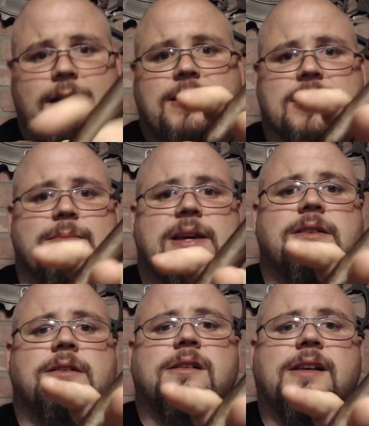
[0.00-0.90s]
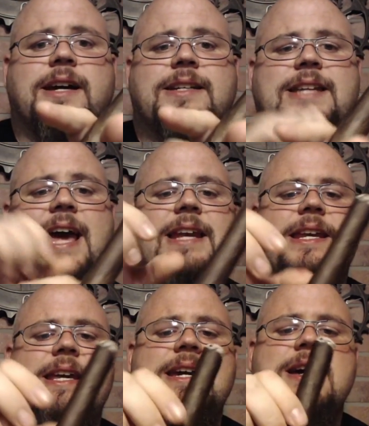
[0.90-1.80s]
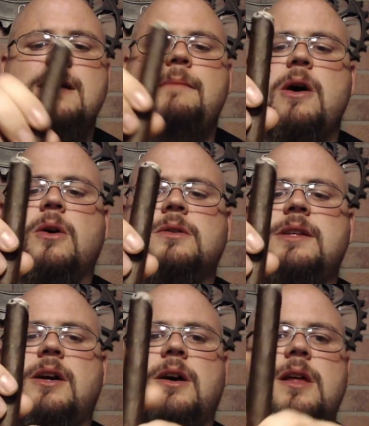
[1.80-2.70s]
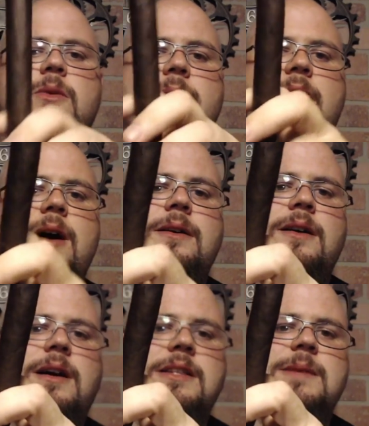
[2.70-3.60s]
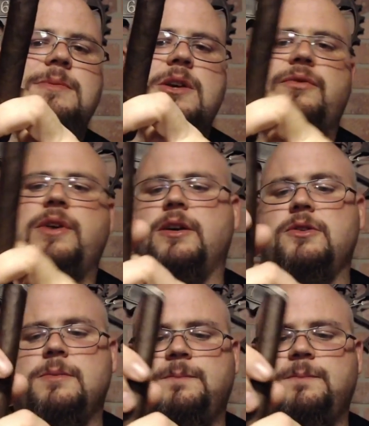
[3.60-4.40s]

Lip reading: it doesn't make you look like a dandy by holding it all the way out on the tips of your fingers.